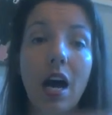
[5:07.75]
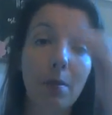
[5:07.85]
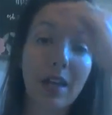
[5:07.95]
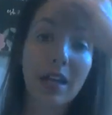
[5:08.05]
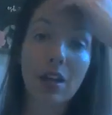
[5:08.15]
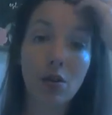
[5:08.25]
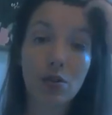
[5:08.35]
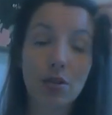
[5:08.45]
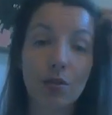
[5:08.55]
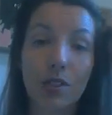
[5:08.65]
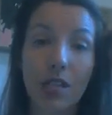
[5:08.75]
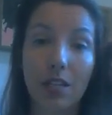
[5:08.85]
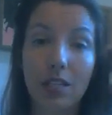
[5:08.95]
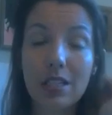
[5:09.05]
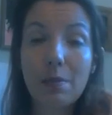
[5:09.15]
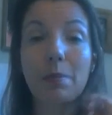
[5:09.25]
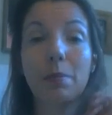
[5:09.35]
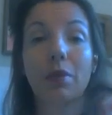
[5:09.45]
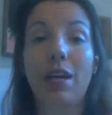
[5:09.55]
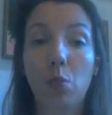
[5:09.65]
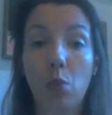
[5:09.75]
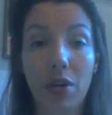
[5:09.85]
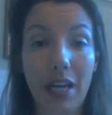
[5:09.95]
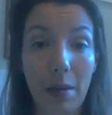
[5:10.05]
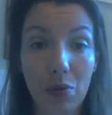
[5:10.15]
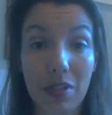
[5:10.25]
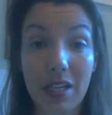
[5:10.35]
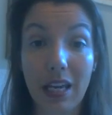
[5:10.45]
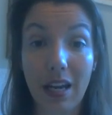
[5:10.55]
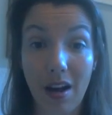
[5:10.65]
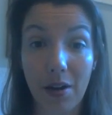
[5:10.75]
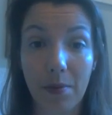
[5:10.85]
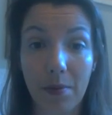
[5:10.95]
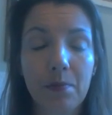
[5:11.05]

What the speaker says: They can also send it to the people that weren't able to get on.